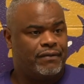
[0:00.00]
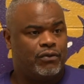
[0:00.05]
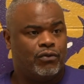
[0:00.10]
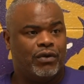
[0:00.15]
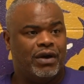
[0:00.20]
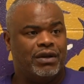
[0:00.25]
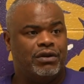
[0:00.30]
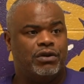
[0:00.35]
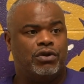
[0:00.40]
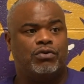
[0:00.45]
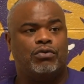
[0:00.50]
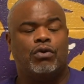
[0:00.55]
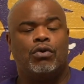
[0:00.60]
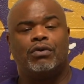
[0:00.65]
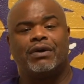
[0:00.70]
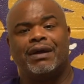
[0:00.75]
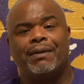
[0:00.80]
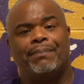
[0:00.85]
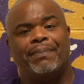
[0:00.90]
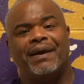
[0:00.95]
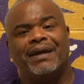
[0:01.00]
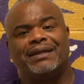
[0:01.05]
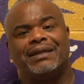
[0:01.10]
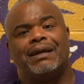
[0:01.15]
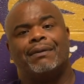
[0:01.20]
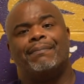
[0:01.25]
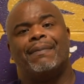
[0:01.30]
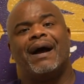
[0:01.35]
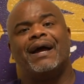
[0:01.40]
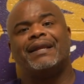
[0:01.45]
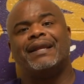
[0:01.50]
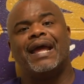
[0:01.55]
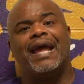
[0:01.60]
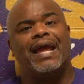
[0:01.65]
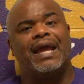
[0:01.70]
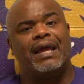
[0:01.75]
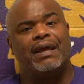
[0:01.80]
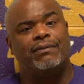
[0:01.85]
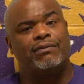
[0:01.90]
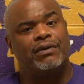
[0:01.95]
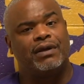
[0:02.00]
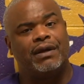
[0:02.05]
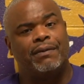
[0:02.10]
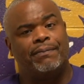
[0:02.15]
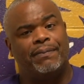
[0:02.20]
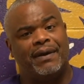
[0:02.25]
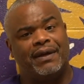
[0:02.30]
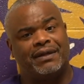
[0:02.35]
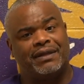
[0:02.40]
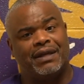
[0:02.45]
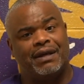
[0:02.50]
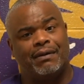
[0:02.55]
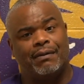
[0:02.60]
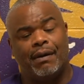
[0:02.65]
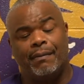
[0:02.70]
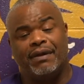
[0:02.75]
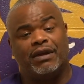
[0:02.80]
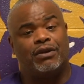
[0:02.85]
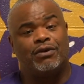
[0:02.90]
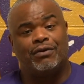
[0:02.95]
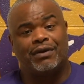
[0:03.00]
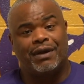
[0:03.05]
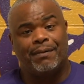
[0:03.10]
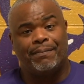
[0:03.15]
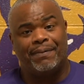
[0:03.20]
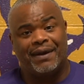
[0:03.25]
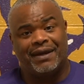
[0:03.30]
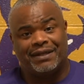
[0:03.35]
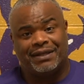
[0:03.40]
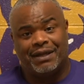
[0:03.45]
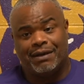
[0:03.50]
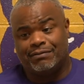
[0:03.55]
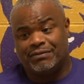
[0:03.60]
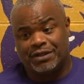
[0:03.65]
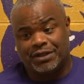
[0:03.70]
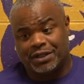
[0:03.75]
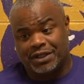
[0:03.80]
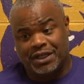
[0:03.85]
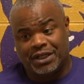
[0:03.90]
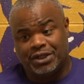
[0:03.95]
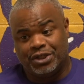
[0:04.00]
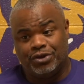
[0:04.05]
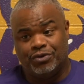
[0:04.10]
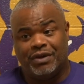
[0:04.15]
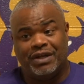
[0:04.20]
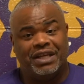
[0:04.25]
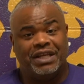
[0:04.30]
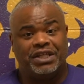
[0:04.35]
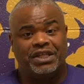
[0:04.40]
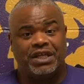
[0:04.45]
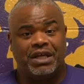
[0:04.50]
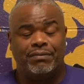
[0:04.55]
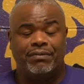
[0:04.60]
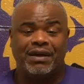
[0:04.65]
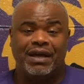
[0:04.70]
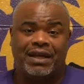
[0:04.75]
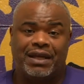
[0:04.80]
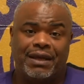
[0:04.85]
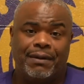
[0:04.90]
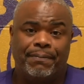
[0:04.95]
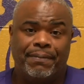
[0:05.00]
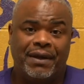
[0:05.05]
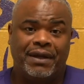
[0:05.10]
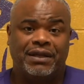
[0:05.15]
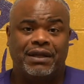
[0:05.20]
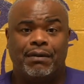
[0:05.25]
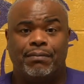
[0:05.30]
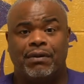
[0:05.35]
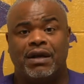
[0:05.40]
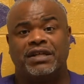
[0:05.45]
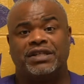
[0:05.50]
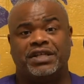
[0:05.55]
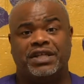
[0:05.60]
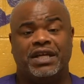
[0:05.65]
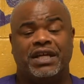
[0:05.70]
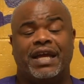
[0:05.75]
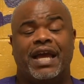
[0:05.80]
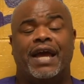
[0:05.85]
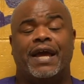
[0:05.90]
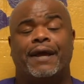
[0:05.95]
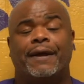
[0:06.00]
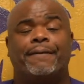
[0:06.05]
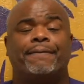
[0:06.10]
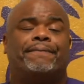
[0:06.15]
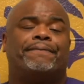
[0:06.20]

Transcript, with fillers: wasn't you gonna get picked up by name. You get picked up, I mean, you don't get picked up just because you're in the gym, you gotta get picked up because of your game.